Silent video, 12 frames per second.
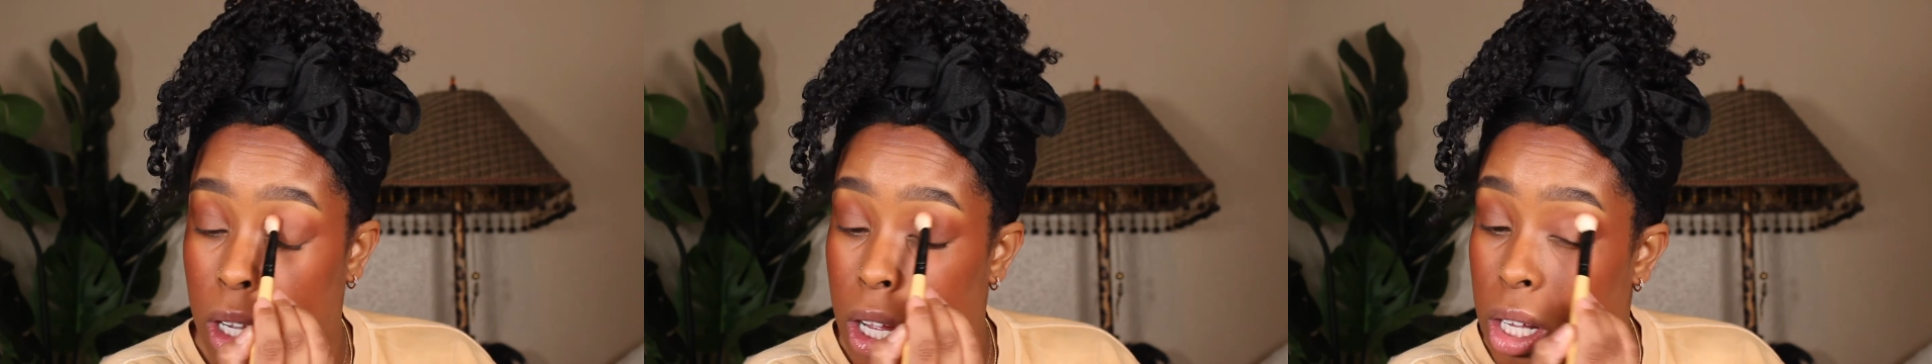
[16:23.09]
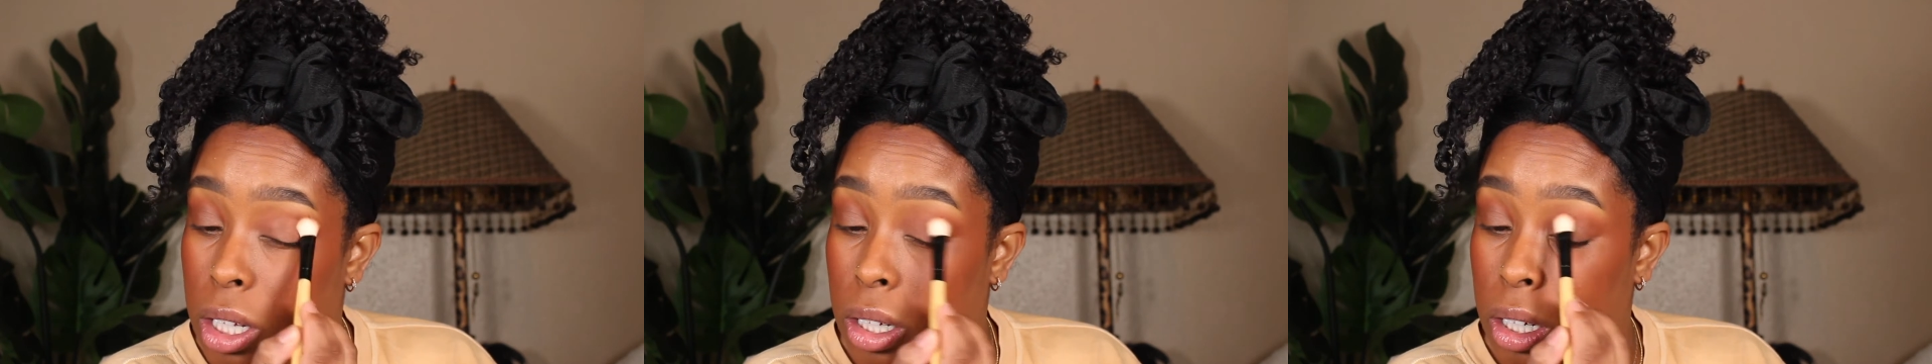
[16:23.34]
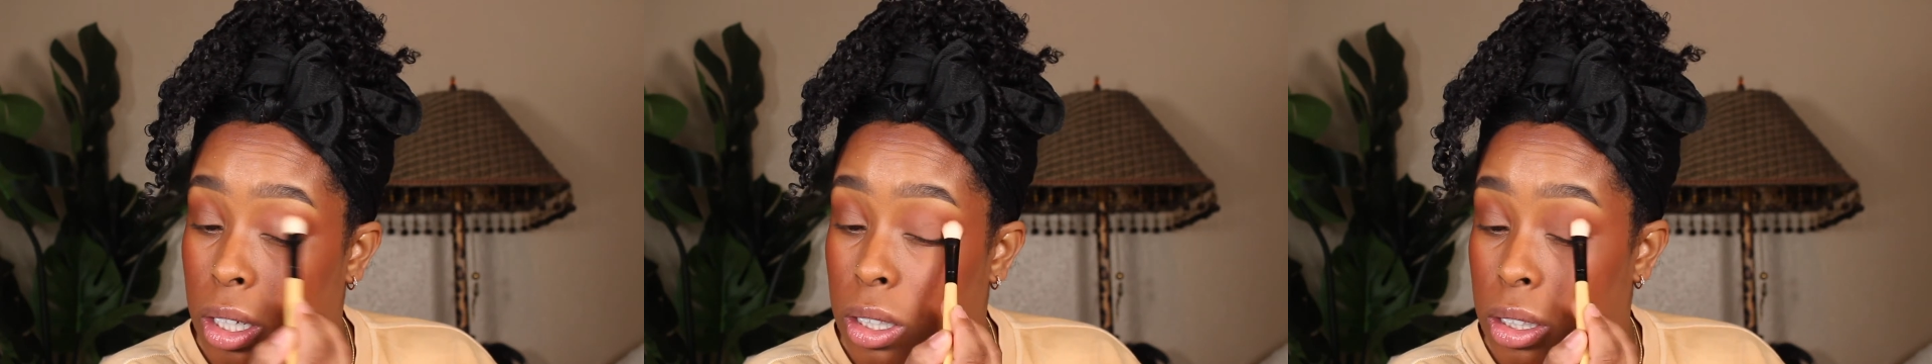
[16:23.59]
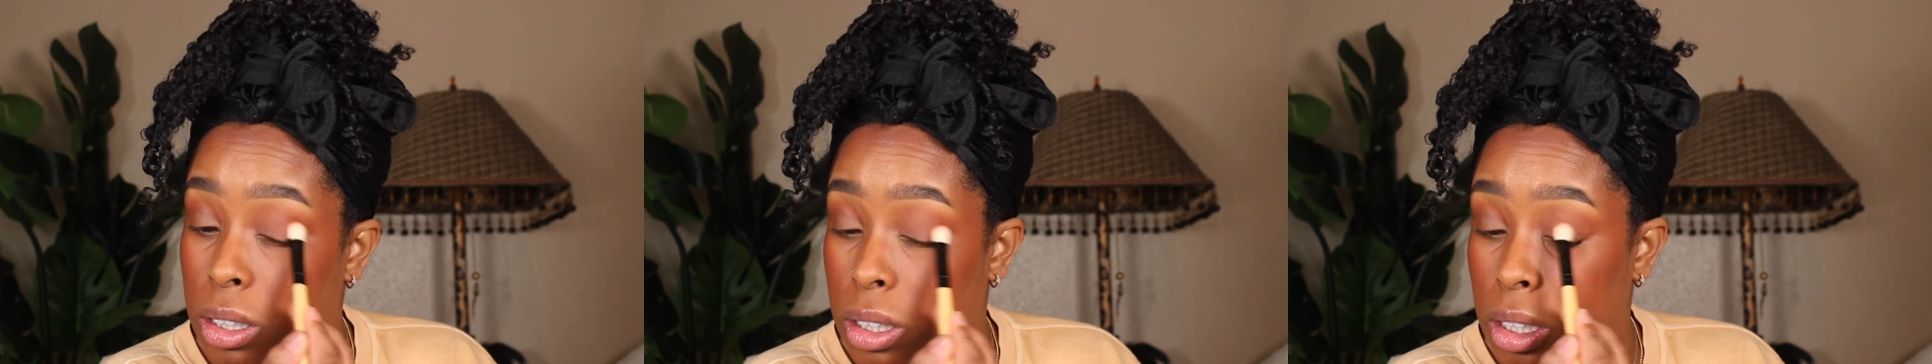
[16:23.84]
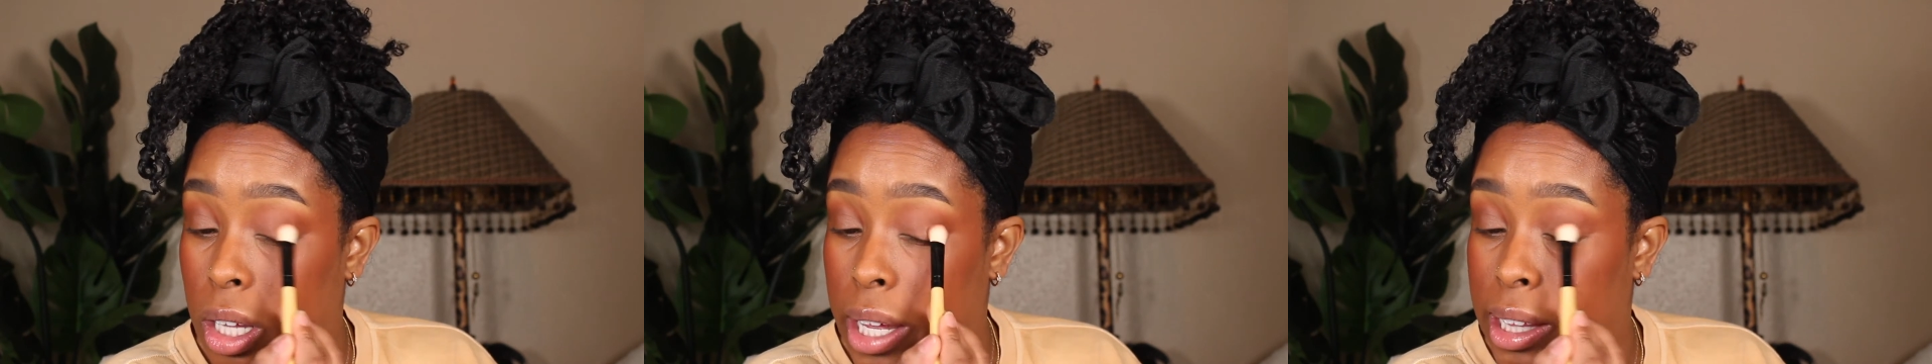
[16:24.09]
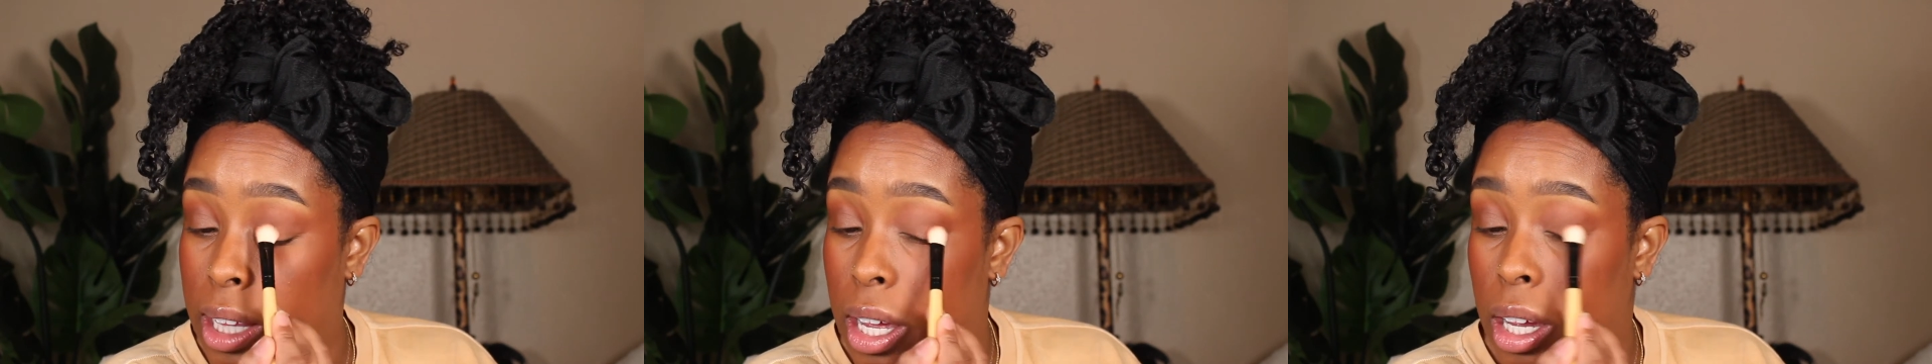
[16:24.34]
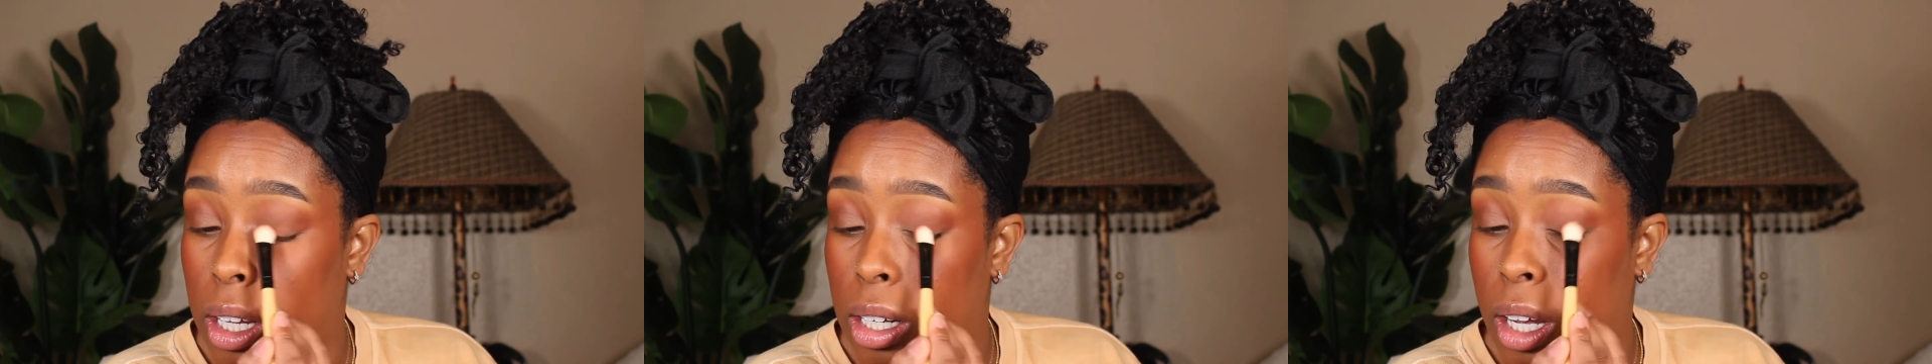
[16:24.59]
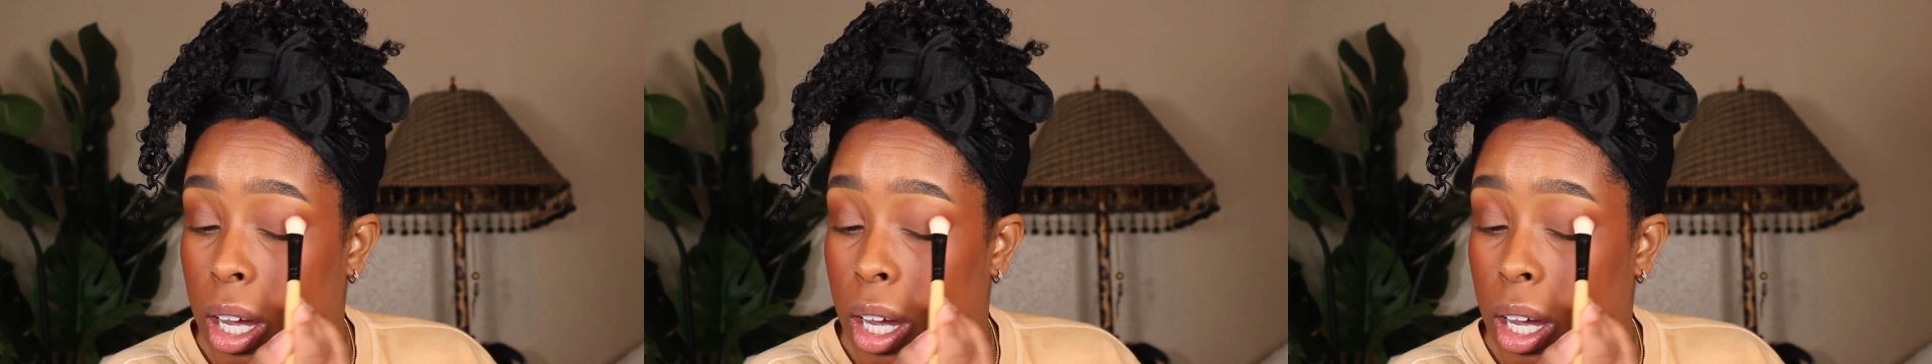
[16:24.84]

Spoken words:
color like that.